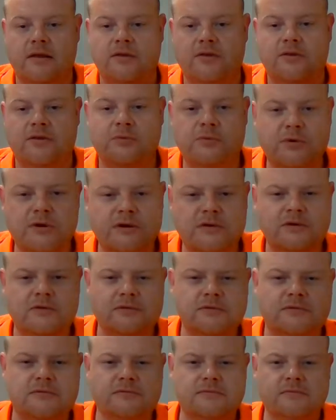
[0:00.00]
the real
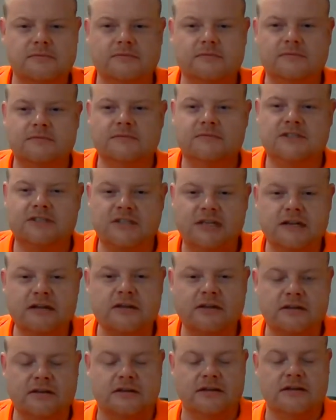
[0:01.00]

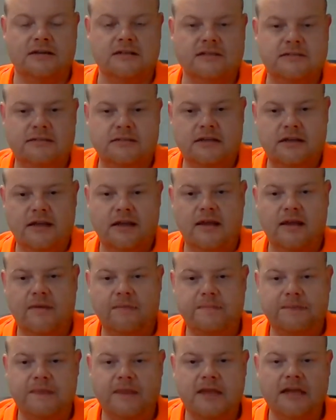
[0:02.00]
skill in this
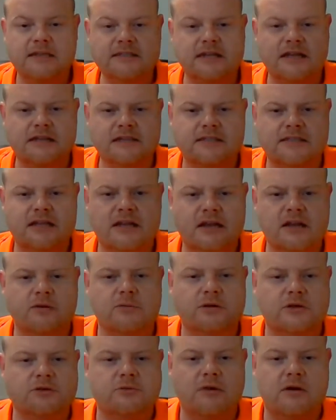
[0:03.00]
is understanding
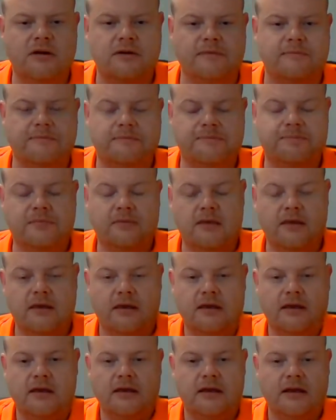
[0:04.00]
which one.
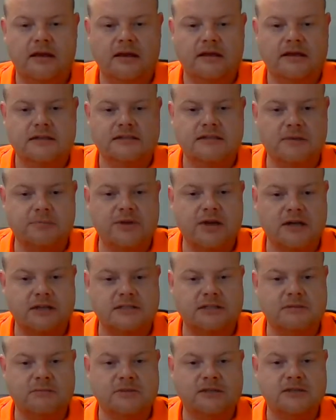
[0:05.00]
Some
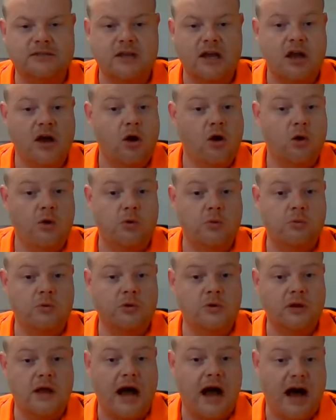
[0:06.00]
customers
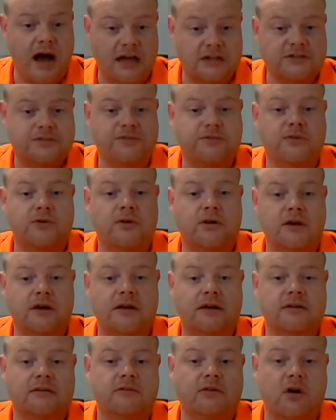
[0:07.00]
will ask for
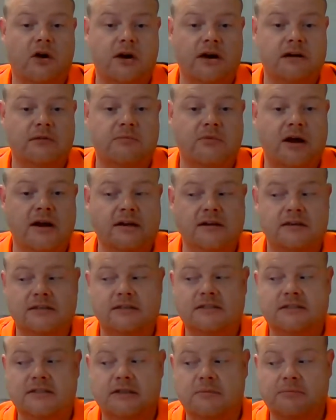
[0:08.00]
an item rate,
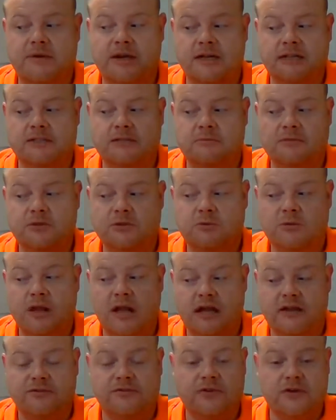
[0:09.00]
some customers will
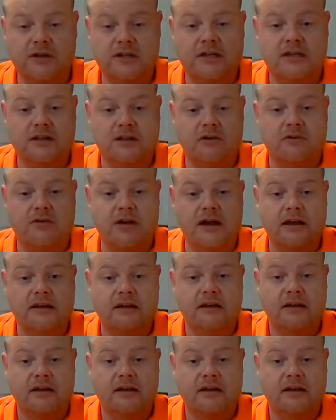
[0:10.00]
ask for a kilo rate,